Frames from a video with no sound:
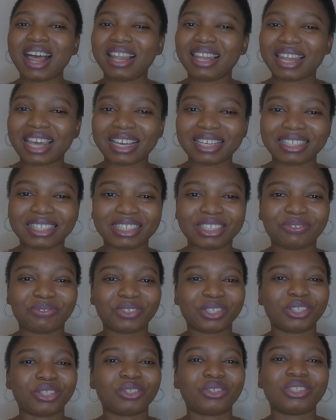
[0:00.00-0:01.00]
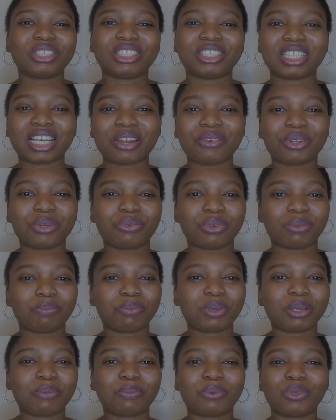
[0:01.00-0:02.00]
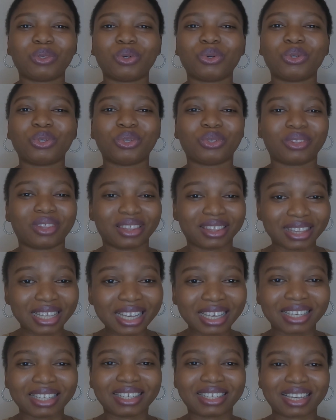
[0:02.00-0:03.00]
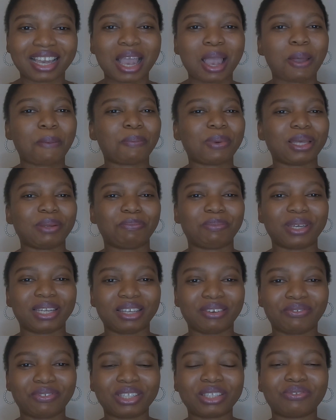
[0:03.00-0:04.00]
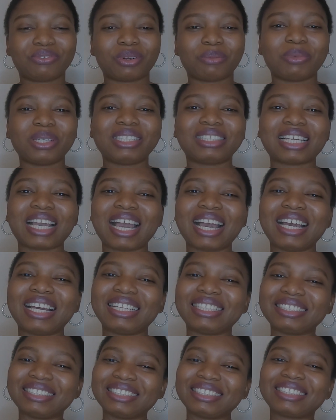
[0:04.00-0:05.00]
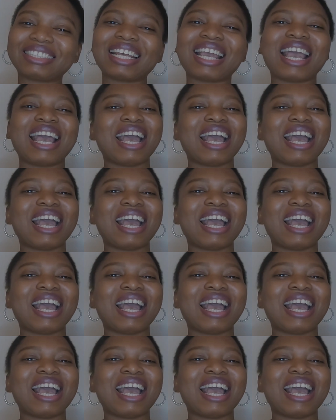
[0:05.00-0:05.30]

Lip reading: like this video, share it with people who you think might benefit from it, and